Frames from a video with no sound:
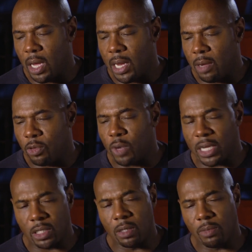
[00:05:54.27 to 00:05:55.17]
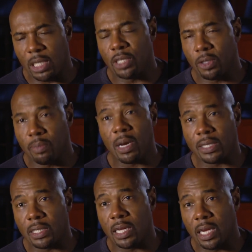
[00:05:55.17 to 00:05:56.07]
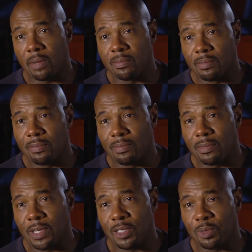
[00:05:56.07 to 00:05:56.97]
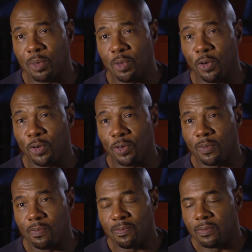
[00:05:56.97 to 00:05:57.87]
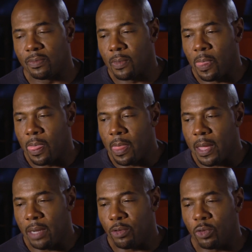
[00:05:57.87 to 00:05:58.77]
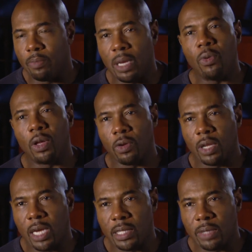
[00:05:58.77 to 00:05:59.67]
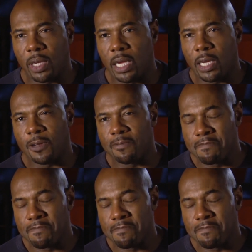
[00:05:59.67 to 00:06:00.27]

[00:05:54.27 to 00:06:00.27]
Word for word: and I was watching him get into the boxing game as a promoter, and he was with Mayweather a lot. They were hanging.